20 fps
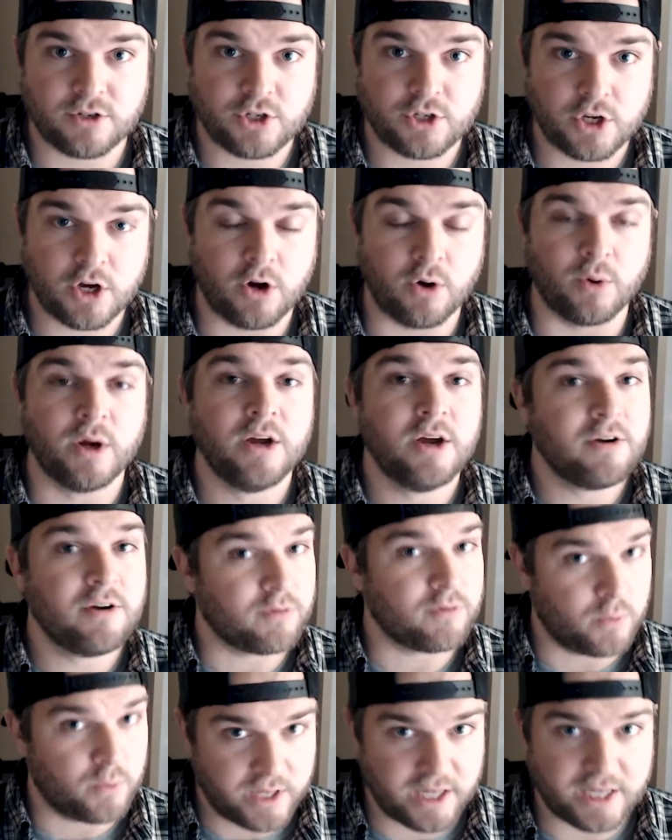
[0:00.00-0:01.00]
So
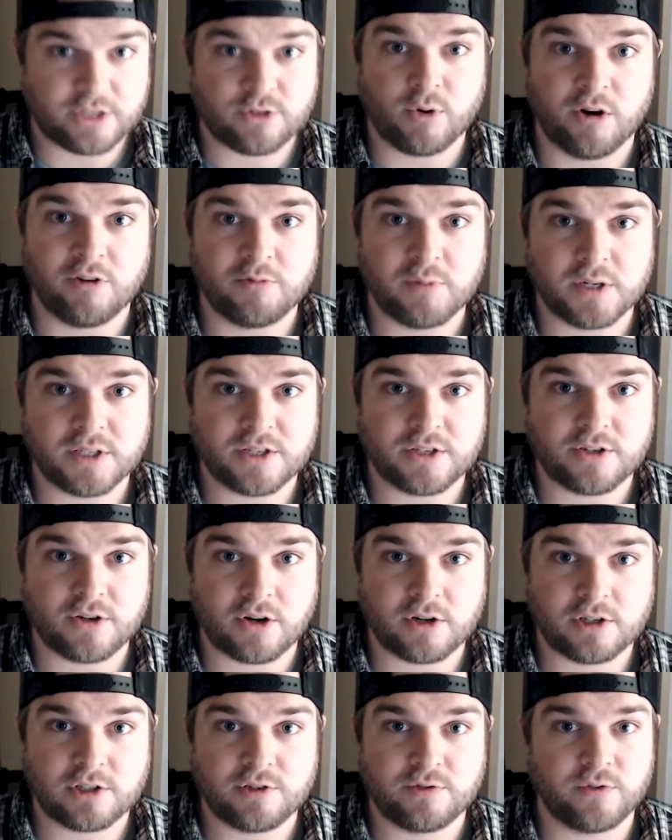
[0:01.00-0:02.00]
from when that 12 months
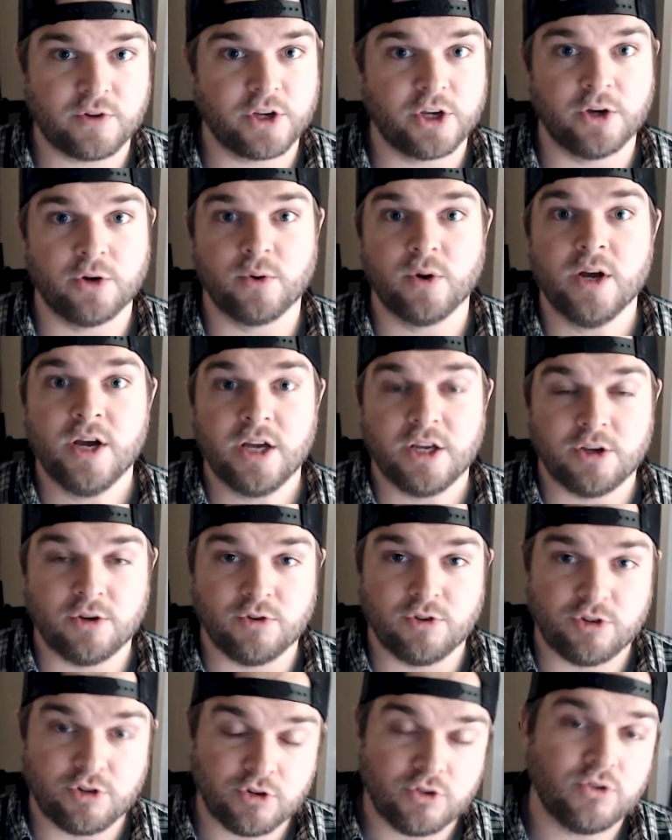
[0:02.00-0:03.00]
starts for you, you
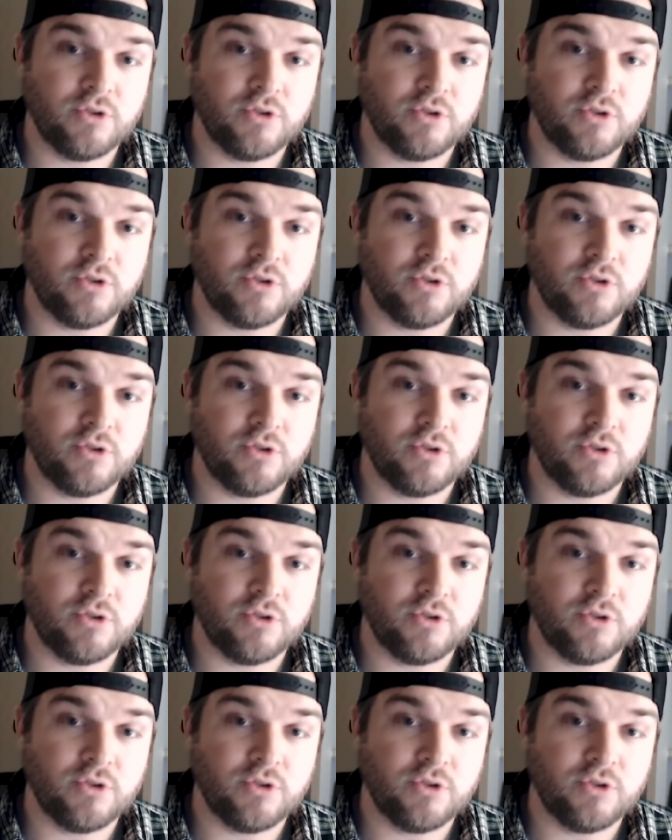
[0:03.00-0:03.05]
do